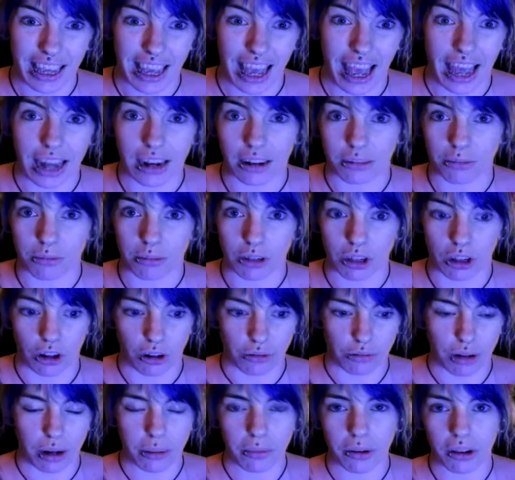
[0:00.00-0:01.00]
And, you know,
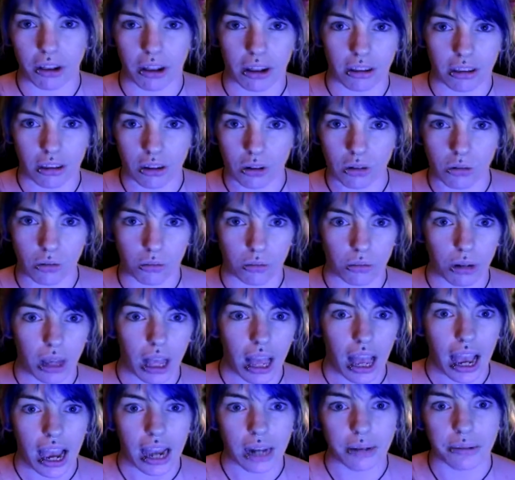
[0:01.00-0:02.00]
rainbow lights are cool.
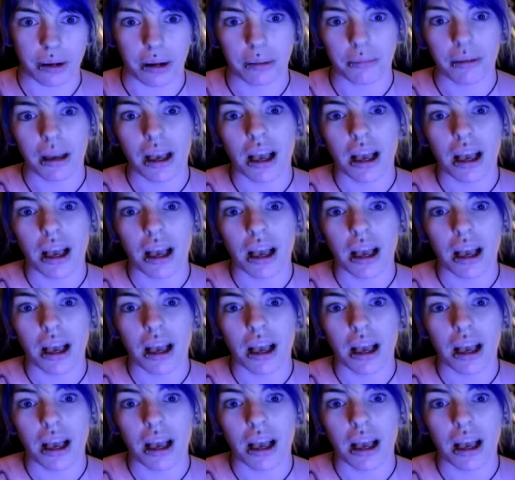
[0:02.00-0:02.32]
Anyway,